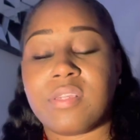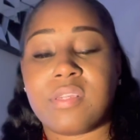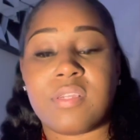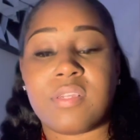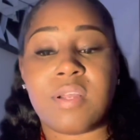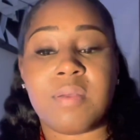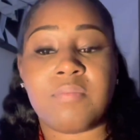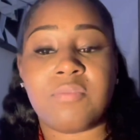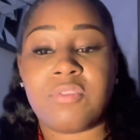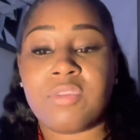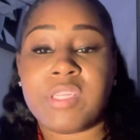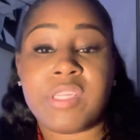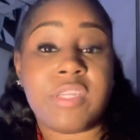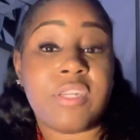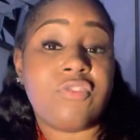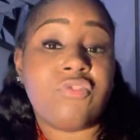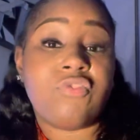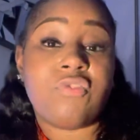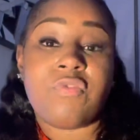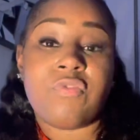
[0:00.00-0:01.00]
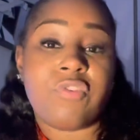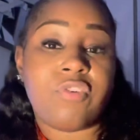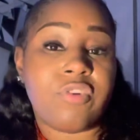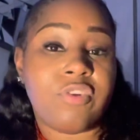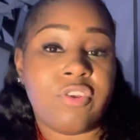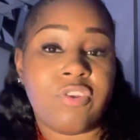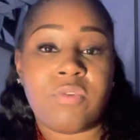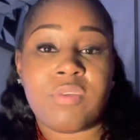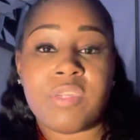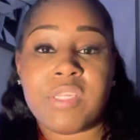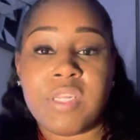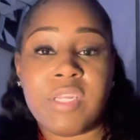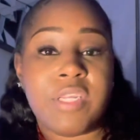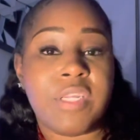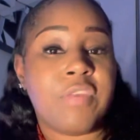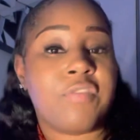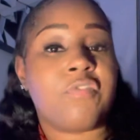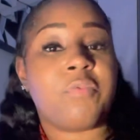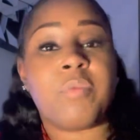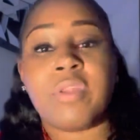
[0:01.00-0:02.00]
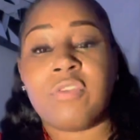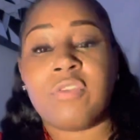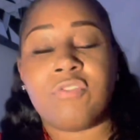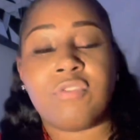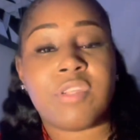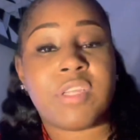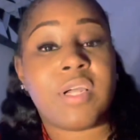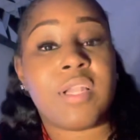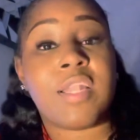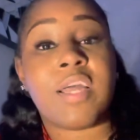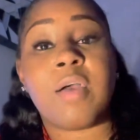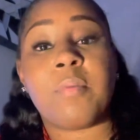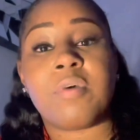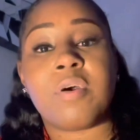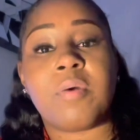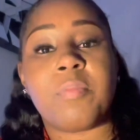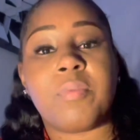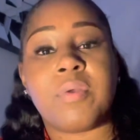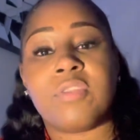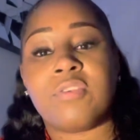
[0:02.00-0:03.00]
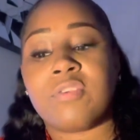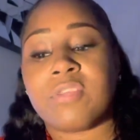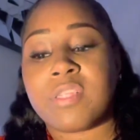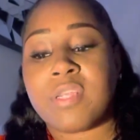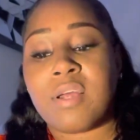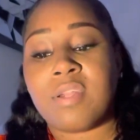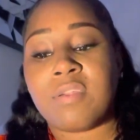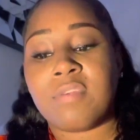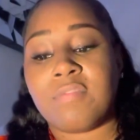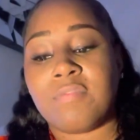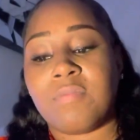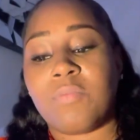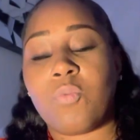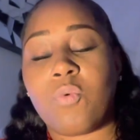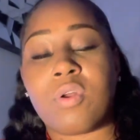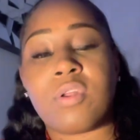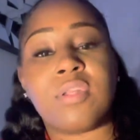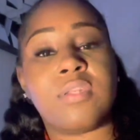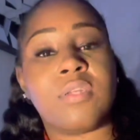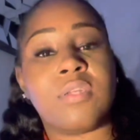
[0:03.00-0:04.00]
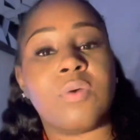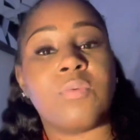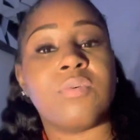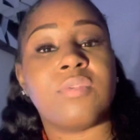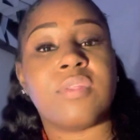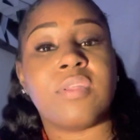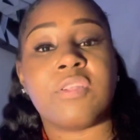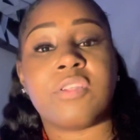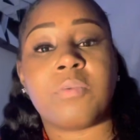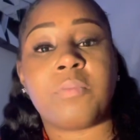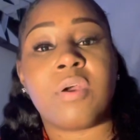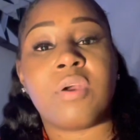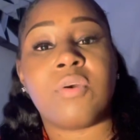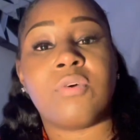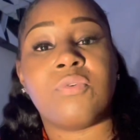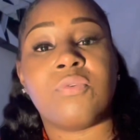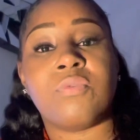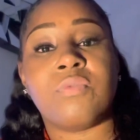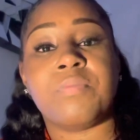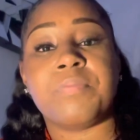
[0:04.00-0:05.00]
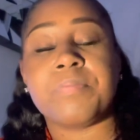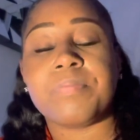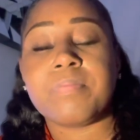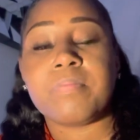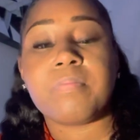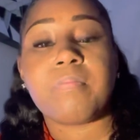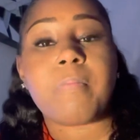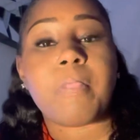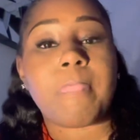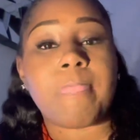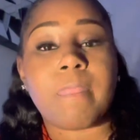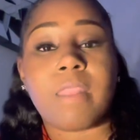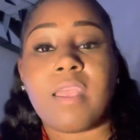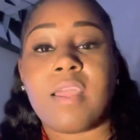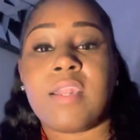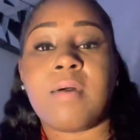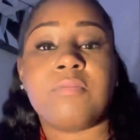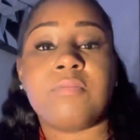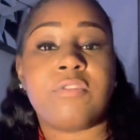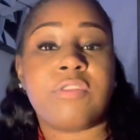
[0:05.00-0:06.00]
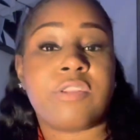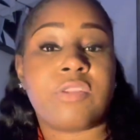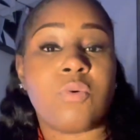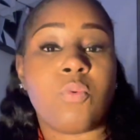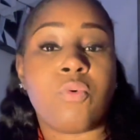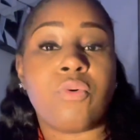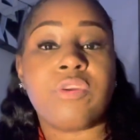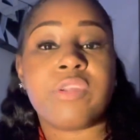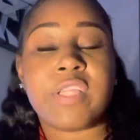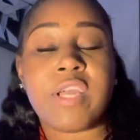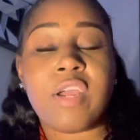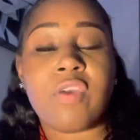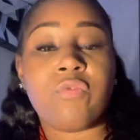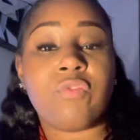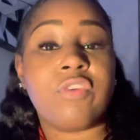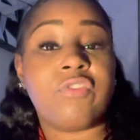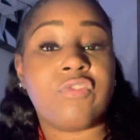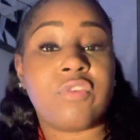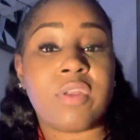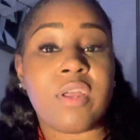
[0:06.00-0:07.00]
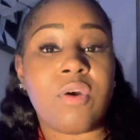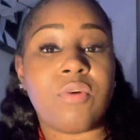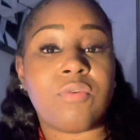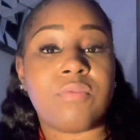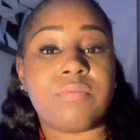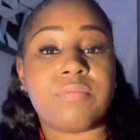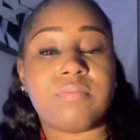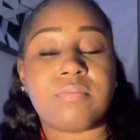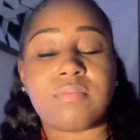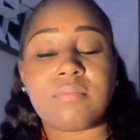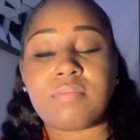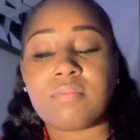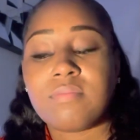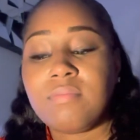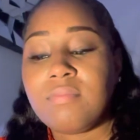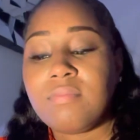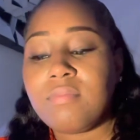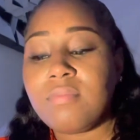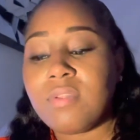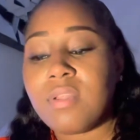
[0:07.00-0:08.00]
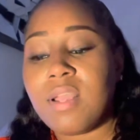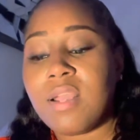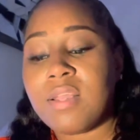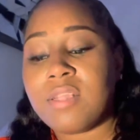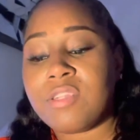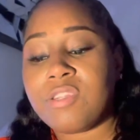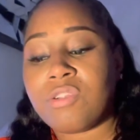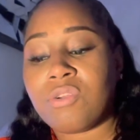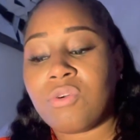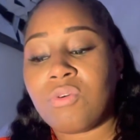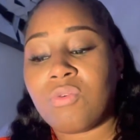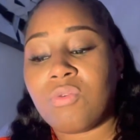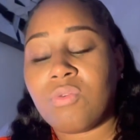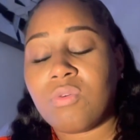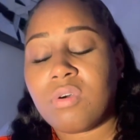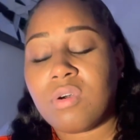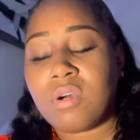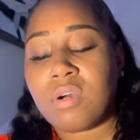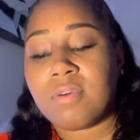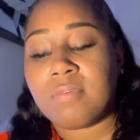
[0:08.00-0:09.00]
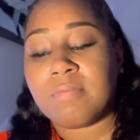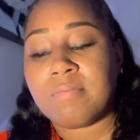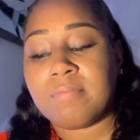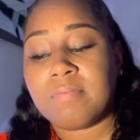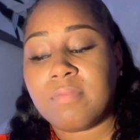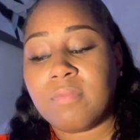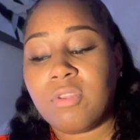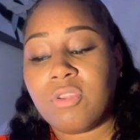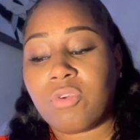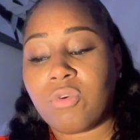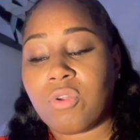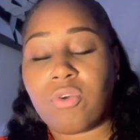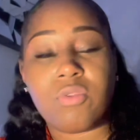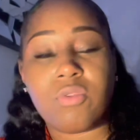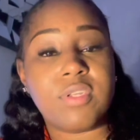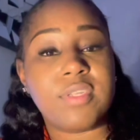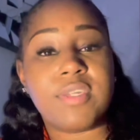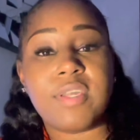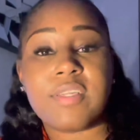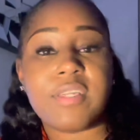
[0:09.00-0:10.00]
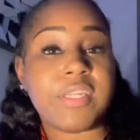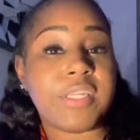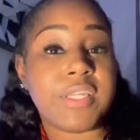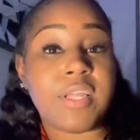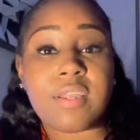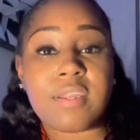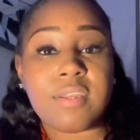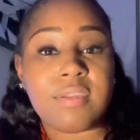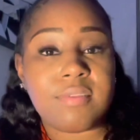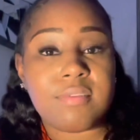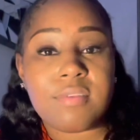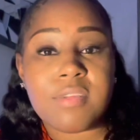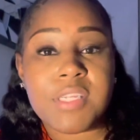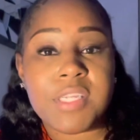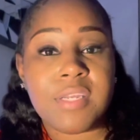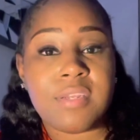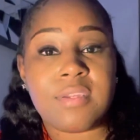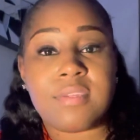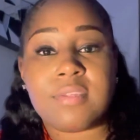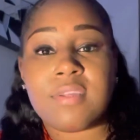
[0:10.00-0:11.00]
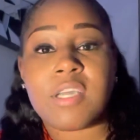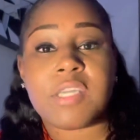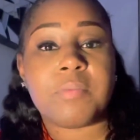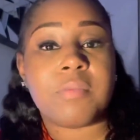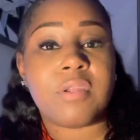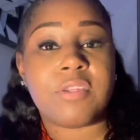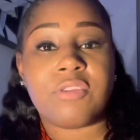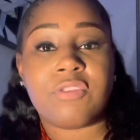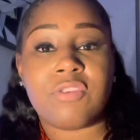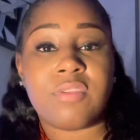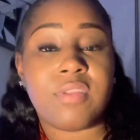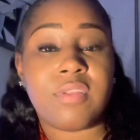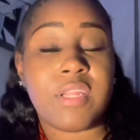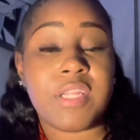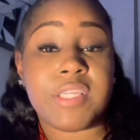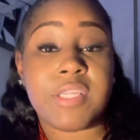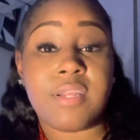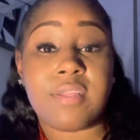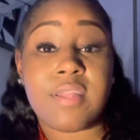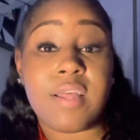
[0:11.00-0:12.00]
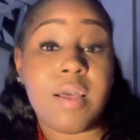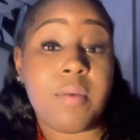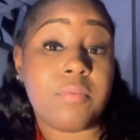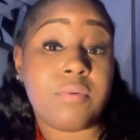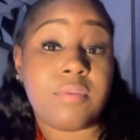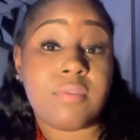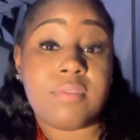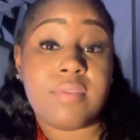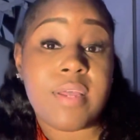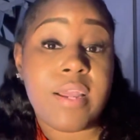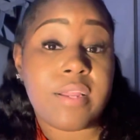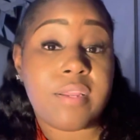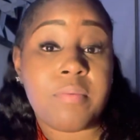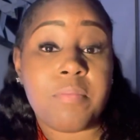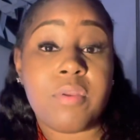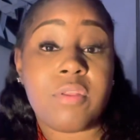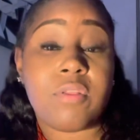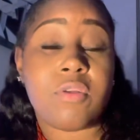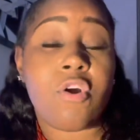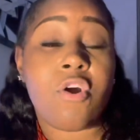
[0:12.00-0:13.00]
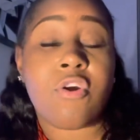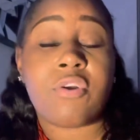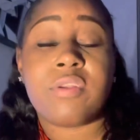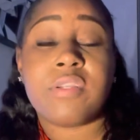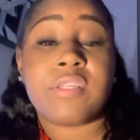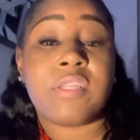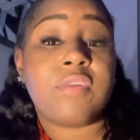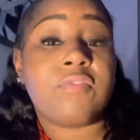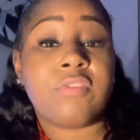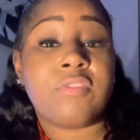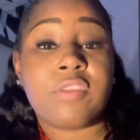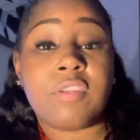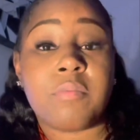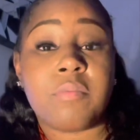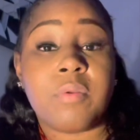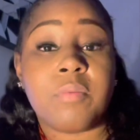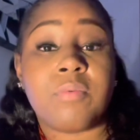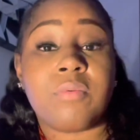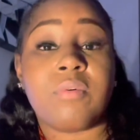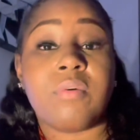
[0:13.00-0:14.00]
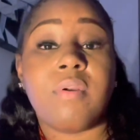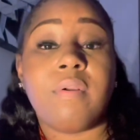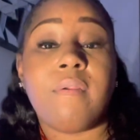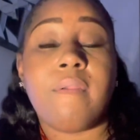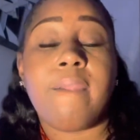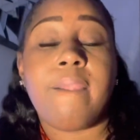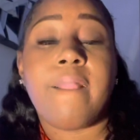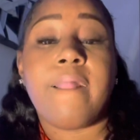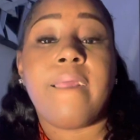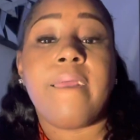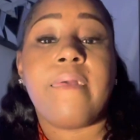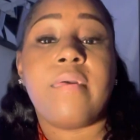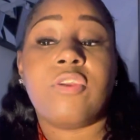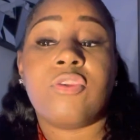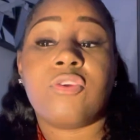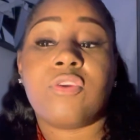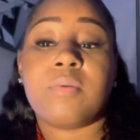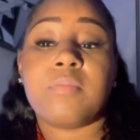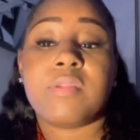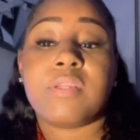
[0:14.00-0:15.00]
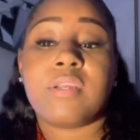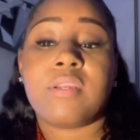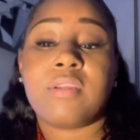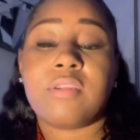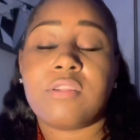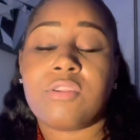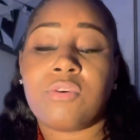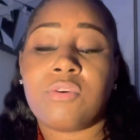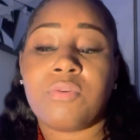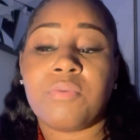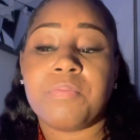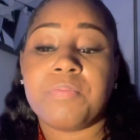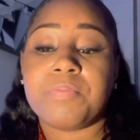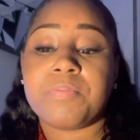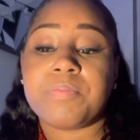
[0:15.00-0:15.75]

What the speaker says: I'm just an introvert. You know, it's easy for me to just clam up and just kind of want to deal with things on my own. And I'm just the worst at reaching out. And so, you know, it only takes a second to send a text message and things like that, but that can be the hardest thing for some people. You know what I'm saying? So,